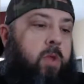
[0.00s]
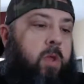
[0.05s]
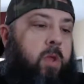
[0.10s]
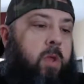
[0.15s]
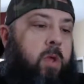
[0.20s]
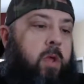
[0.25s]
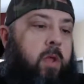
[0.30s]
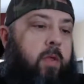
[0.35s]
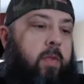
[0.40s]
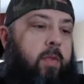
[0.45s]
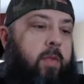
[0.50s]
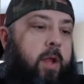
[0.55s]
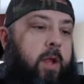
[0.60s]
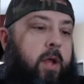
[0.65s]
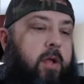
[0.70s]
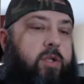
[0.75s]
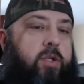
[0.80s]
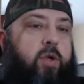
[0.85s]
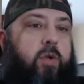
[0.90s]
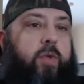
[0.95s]
Then a
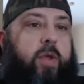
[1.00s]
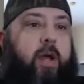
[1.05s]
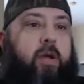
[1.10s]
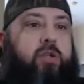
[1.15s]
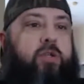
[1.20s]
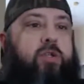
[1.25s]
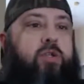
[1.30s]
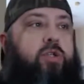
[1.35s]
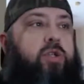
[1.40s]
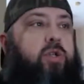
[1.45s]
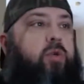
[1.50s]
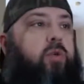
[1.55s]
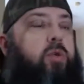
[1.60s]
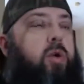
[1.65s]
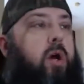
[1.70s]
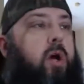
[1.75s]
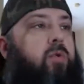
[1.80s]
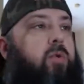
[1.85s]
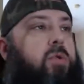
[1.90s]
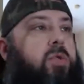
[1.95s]
2002
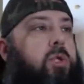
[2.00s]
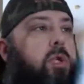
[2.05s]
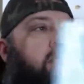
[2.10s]
Donruss Elite.